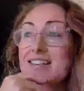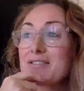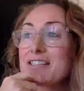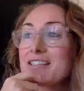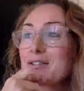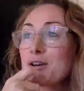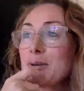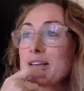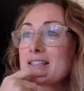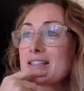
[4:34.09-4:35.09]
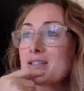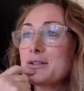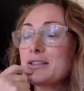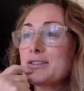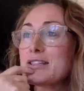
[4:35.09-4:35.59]
And we started talking about
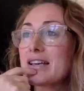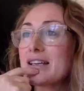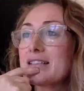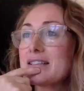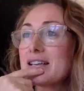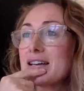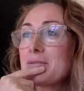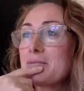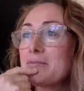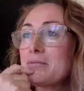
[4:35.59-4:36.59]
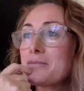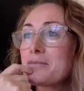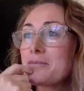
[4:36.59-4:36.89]
essential oils, and